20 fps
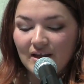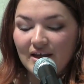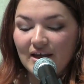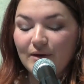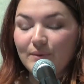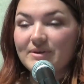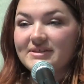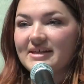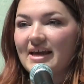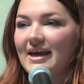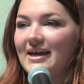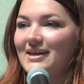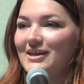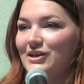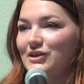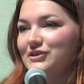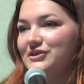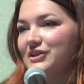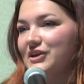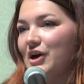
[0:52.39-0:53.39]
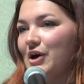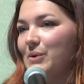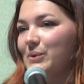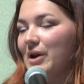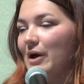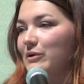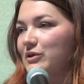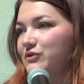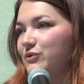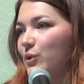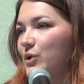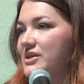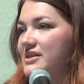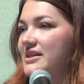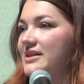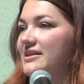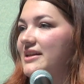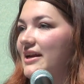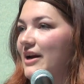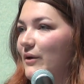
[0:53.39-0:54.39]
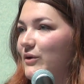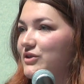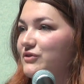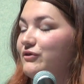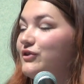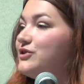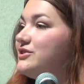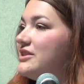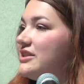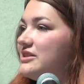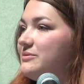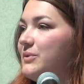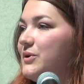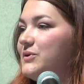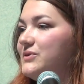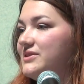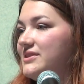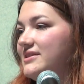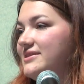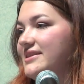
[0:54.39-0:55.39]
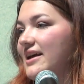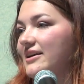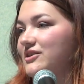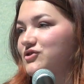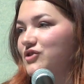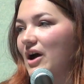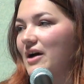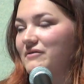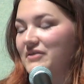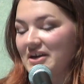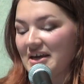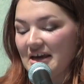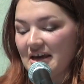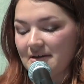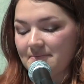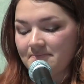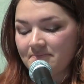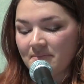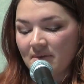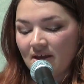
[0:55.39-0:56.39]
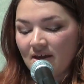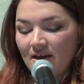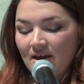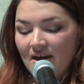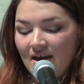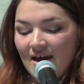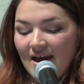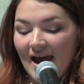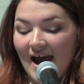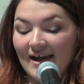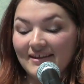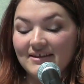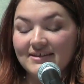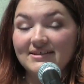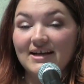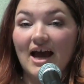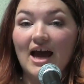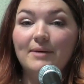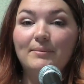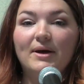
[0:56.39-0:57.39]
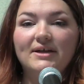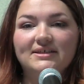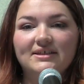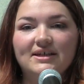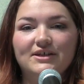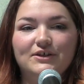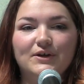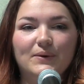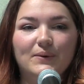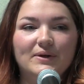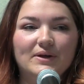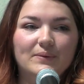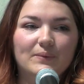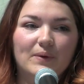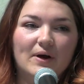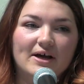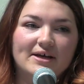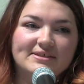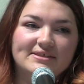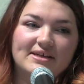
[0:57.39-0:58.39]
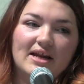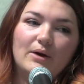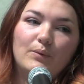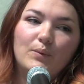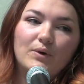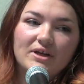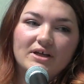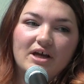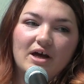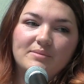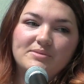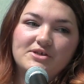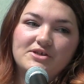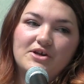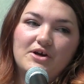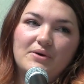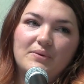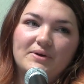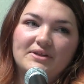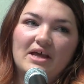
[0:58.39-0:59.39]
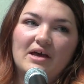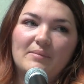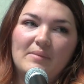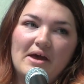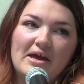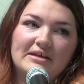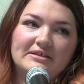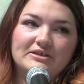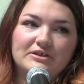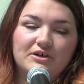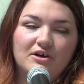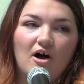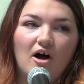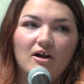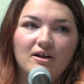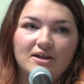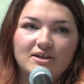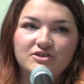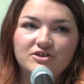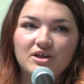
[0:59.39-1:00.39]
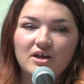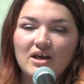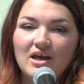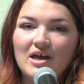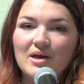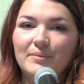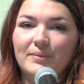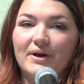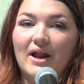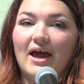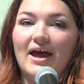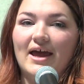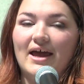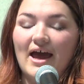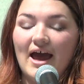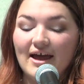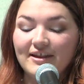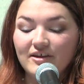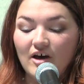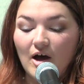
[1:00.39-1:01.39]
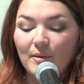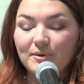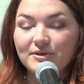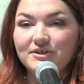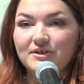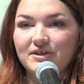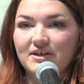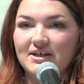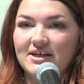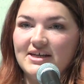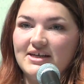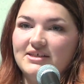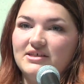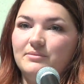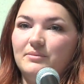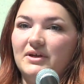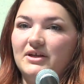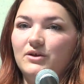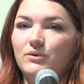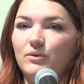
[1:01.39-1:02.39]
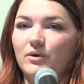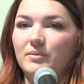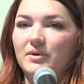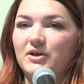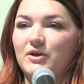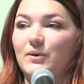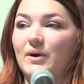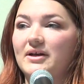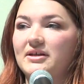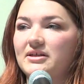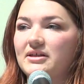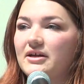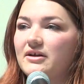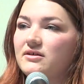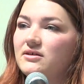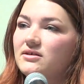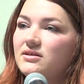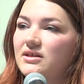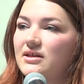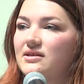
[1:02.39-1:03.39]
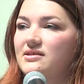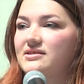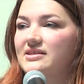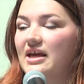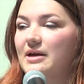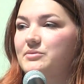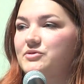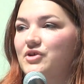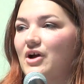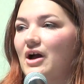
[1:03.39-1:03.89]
It was 8 years ago when I was 14 that I was first exposed to sex trafficking. At the time, I didn't know what it was, and I wouldn't come to know what that meant until college, but I had the opportunity to meet a woman who had narrowly escaped